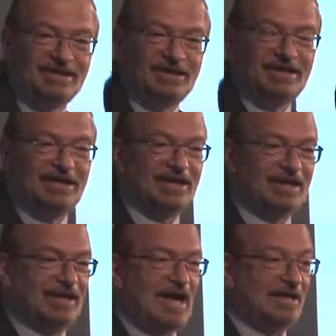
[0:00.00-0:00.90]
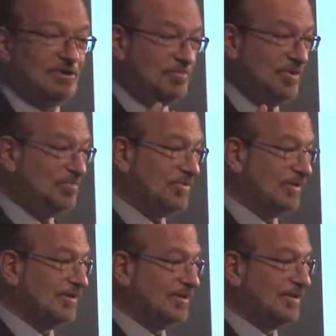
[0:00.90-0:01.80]
Other
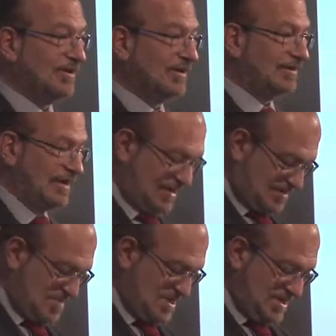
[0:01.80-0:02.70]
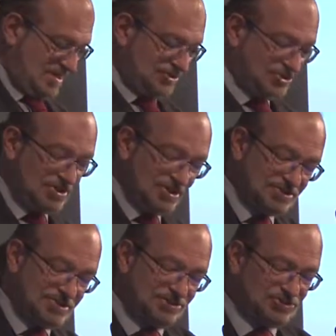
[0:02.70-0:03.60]
people, like me,
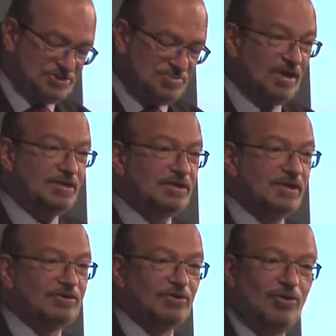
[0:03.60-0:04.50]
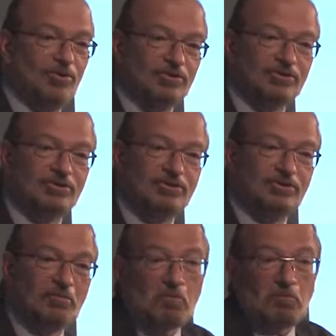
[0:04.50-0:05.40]
engineers, they just made another hole.
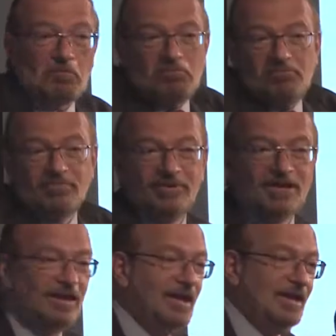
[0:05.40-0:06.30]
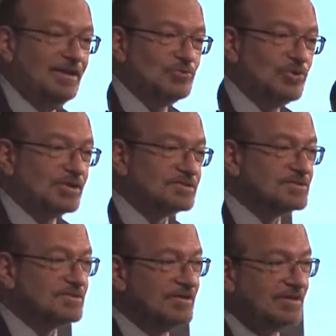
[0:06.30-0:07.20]
And it
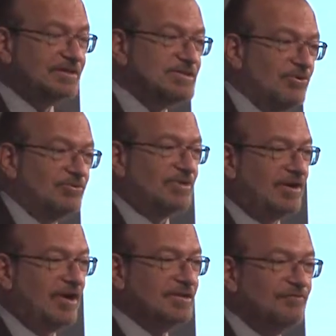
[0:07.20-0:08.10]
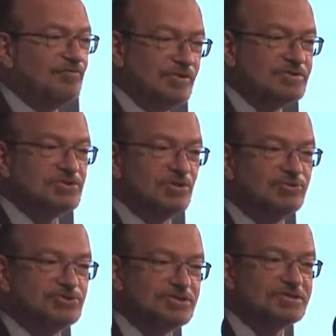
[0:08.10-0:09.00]
works. So there are different
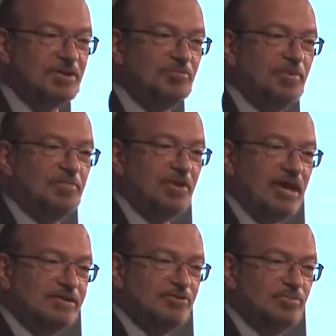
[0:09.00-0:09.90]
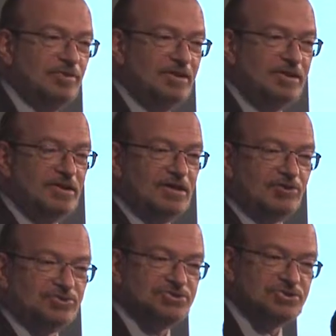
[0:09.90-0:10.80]
solutions. Some people like to be
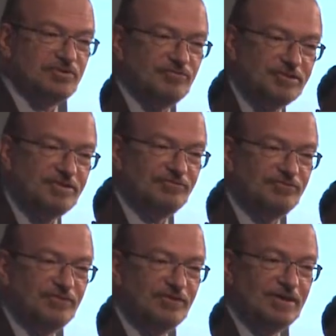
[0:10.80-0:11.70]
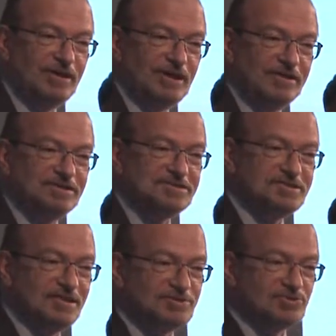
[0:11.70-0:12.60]
conservative and they
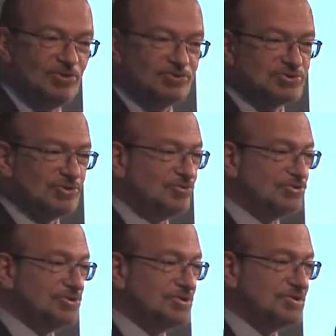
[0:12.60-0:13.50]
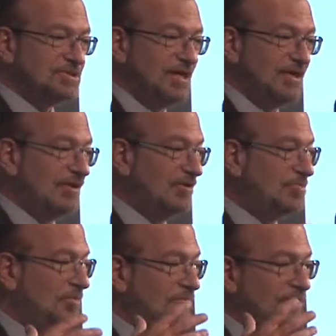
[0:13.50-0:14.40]
stick to old solutions, and other
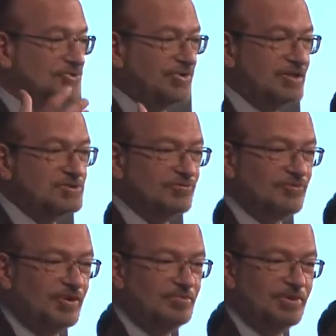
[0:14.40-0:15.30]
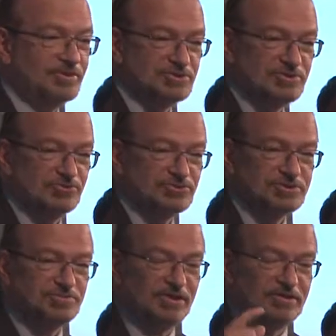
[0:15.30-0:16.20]
people are trying to find better solutions.
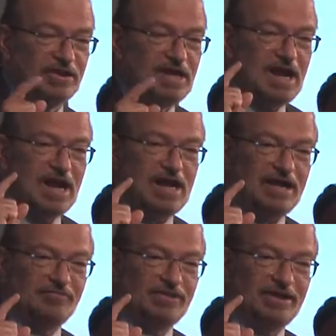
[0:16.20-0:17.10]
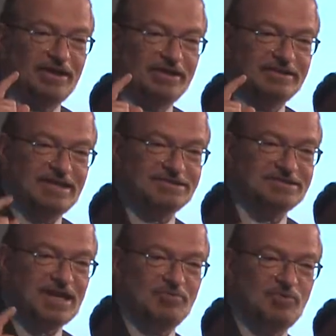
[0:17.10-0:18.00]
But next
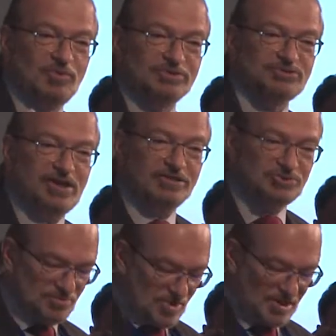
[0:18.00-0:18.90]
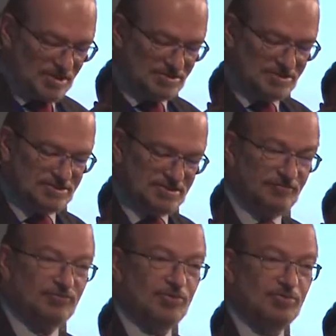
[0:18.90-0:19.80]
time we will try to make it
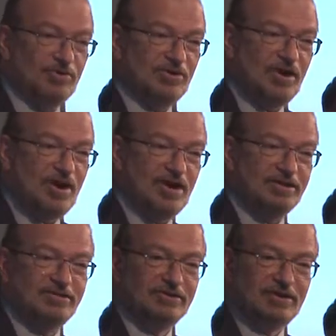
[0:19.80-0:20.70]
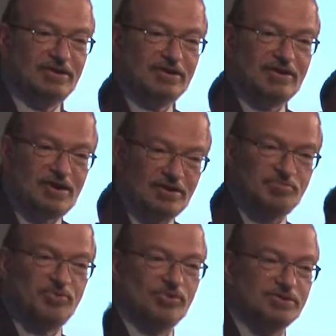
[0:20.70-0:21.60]
from a hard
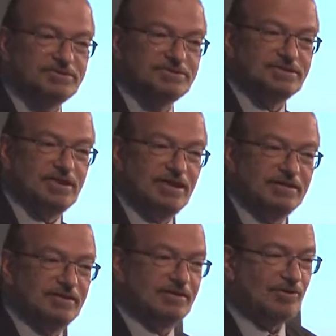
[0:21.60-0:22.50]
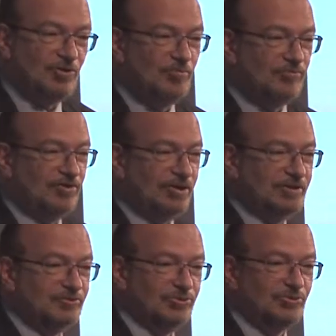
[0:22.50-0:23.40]
cardboard, and
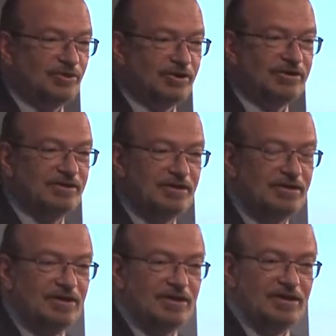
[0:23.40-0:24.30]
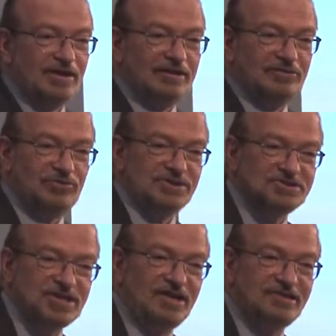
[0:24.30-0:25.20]
hopefully it will work. We are
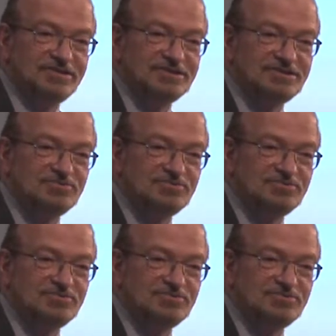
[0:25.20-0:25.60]
scientists,